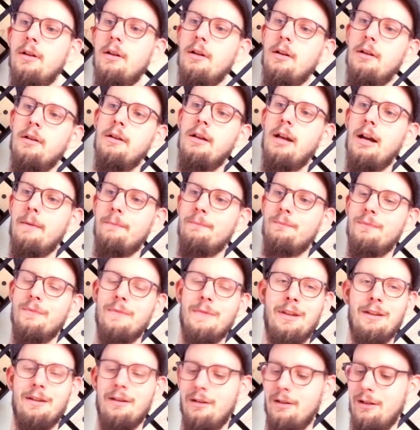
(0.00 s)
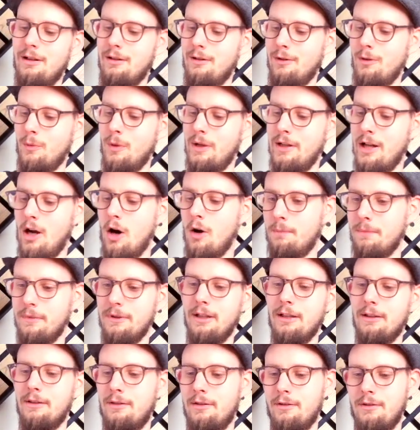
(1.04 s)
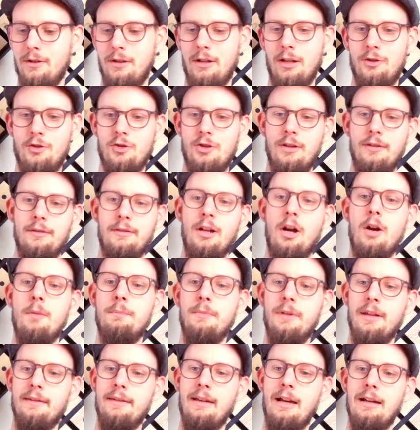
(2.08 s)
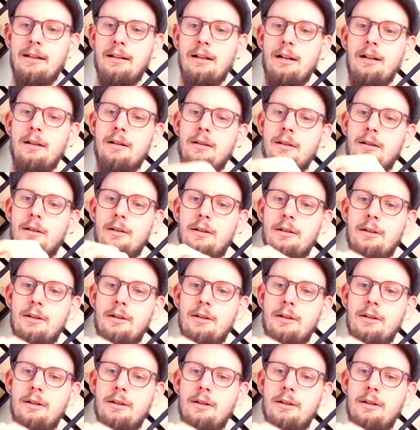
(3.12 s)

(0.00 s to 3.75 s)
yeah, I already opened it. You can just open this handle,